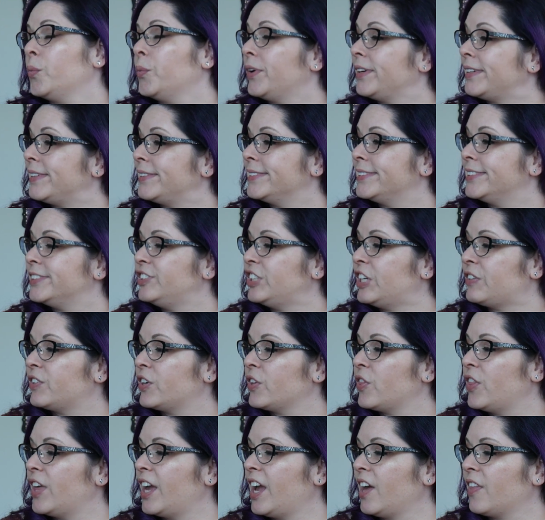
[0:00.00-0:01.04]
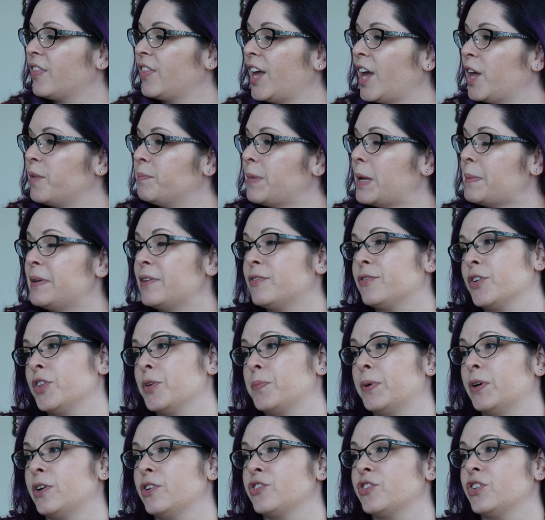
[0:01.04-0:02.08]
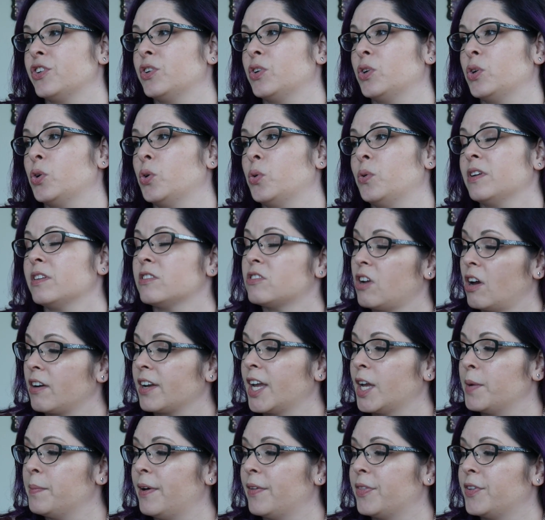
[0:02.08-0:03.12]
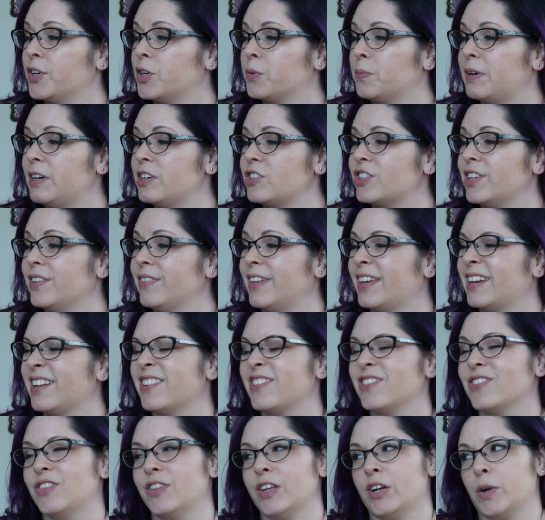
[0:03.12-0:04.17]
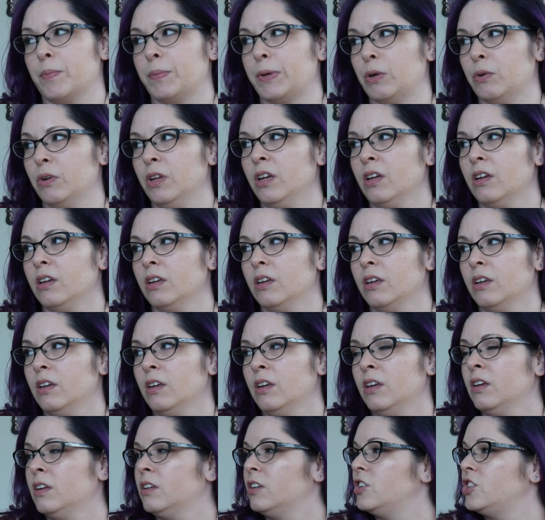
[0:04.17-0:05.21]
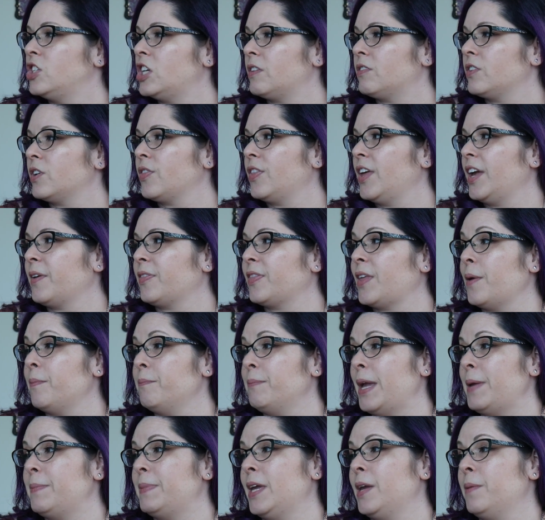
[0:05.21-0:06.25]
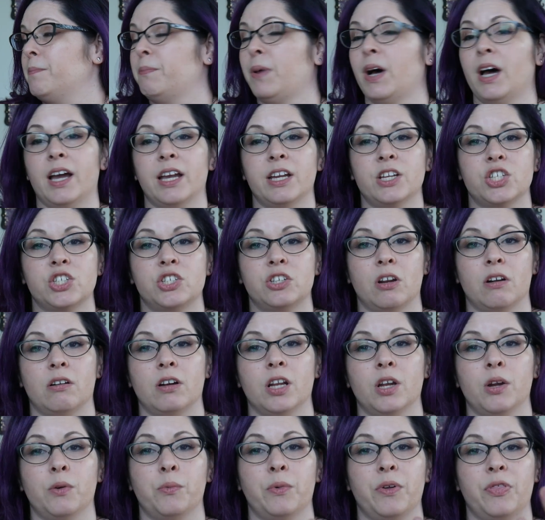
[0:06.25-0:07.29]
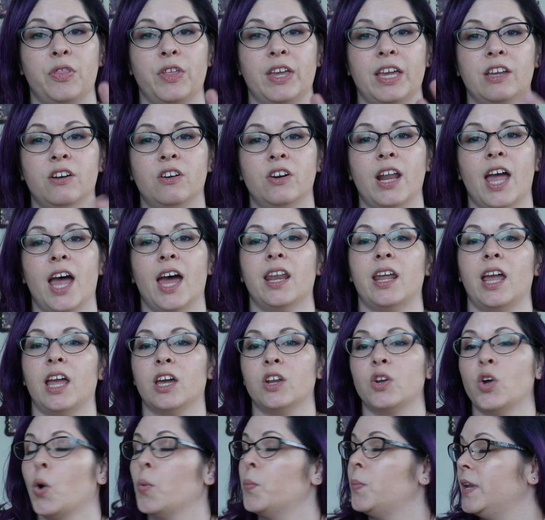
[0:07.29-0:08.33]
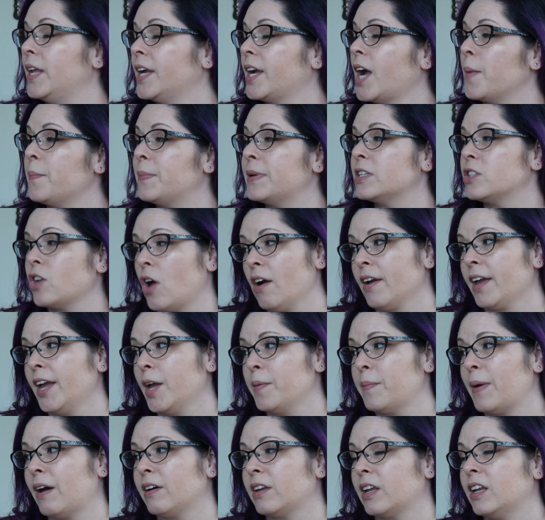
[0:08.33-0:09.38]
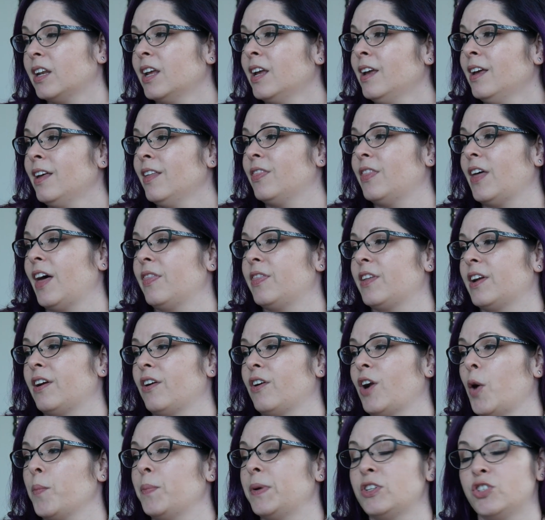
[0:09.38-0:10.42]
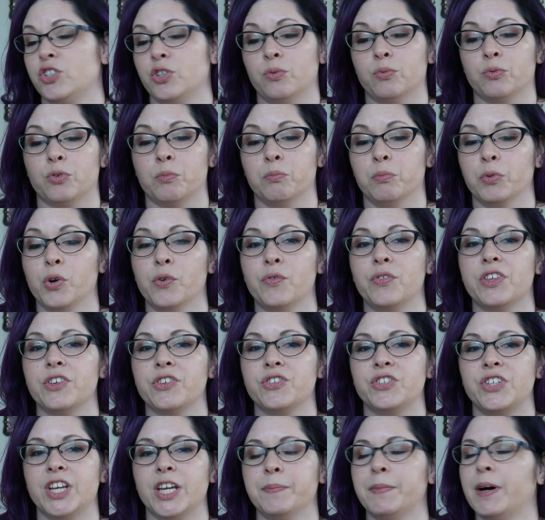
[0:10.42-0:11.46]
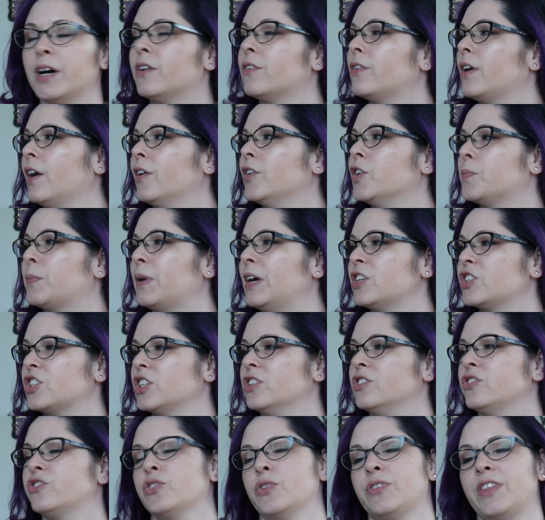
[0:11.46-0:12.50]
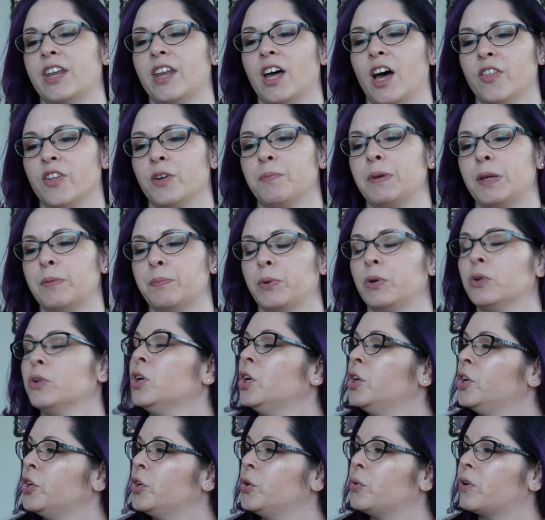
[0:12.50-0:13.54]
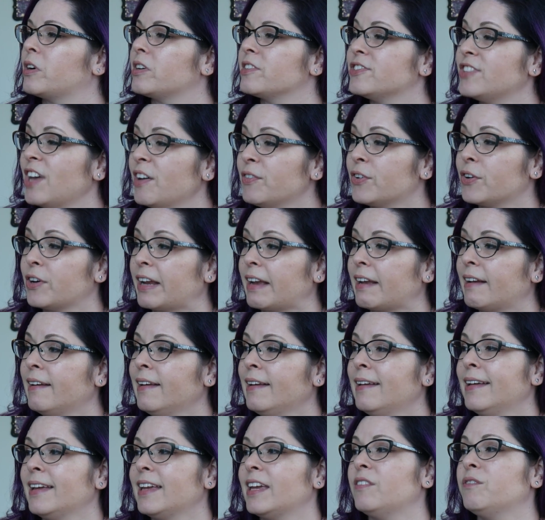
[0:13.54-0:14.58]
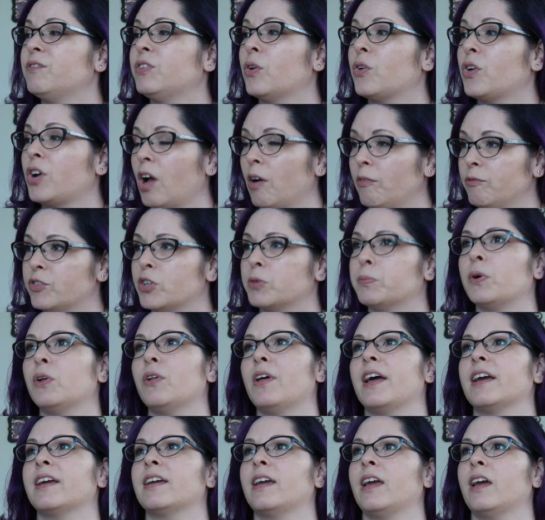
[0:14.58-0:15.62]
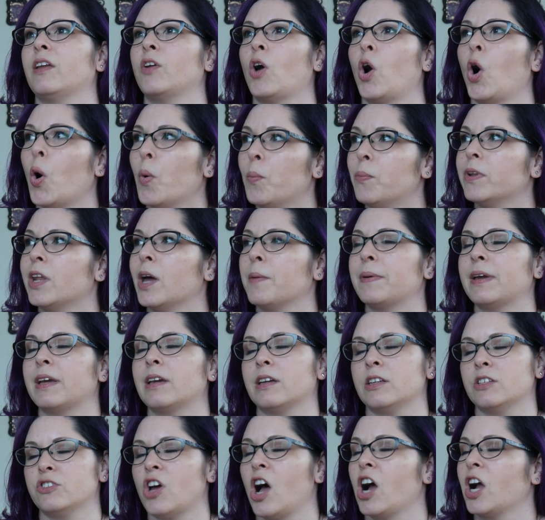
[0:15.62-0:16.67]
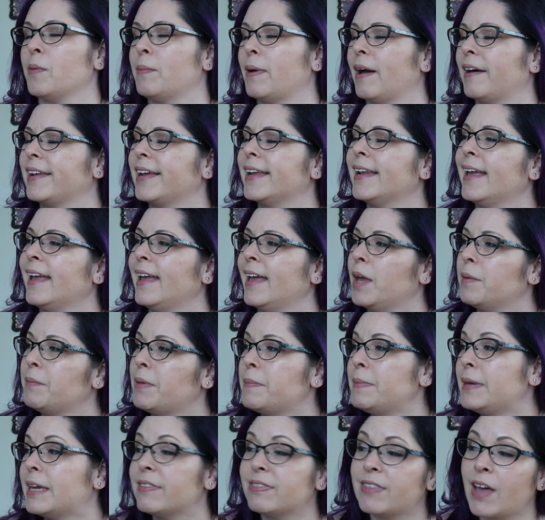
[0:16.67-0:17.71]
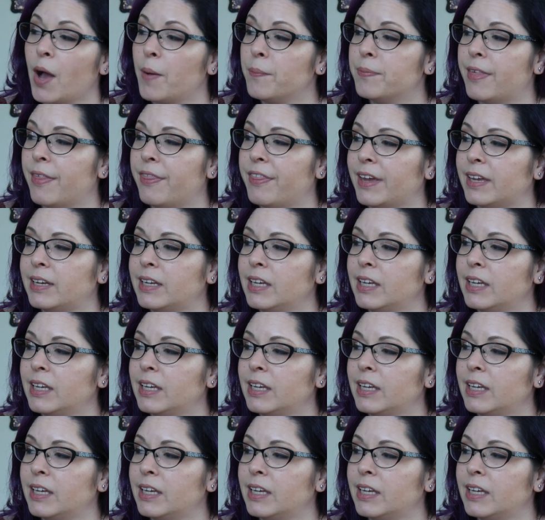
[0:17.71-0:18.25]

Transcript: Well, did you ever think that maybe for the person who is talking about their depression that it's therapeutic? Did you ever think that maybe by sharing it with the internet and opening up and talking about it, that they are helping to remove the stigma around depression so that other people who are suffering can feel comfortable and can open up and can talk about it and maybe get the help that they